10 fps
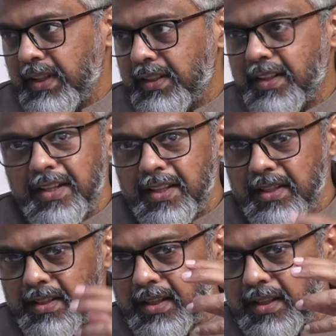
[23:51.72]

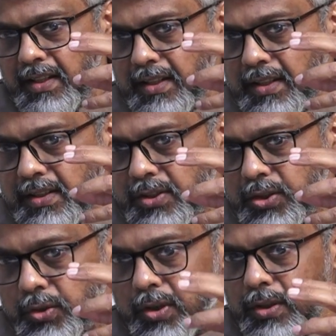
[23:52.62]
created a
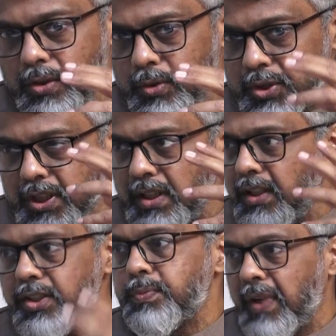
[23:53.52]
strong notion
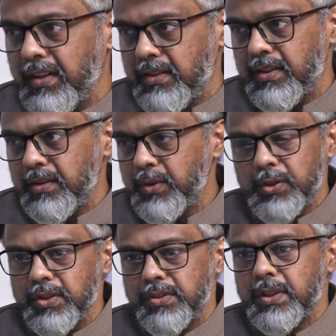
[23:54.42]
in his mind,
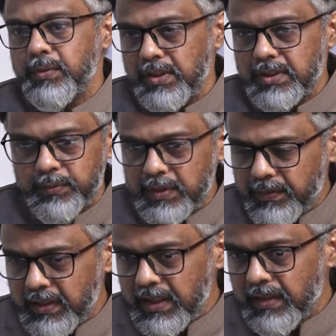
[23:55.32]
because in South
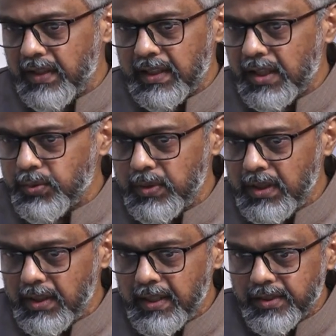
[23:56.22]
Africa, what
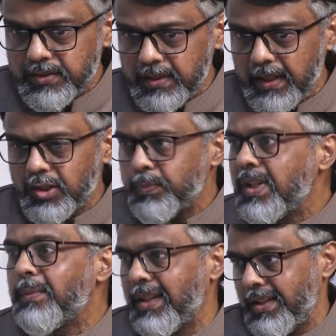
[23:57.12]
actually he has
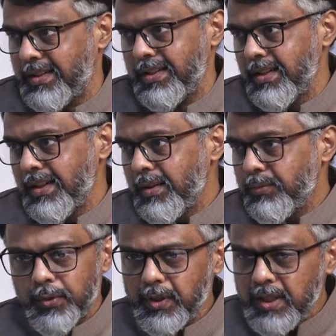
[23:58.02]
experimented.
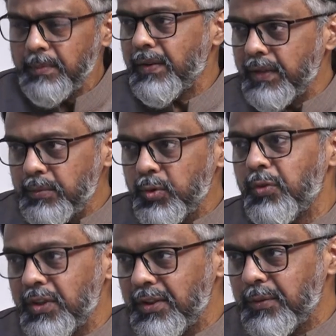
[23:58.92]
For him, every
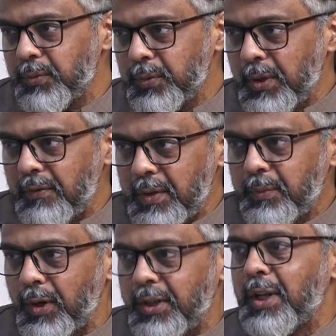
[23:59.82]

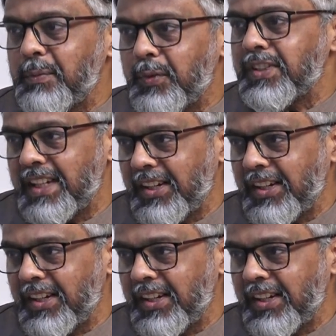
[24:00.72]
political move was an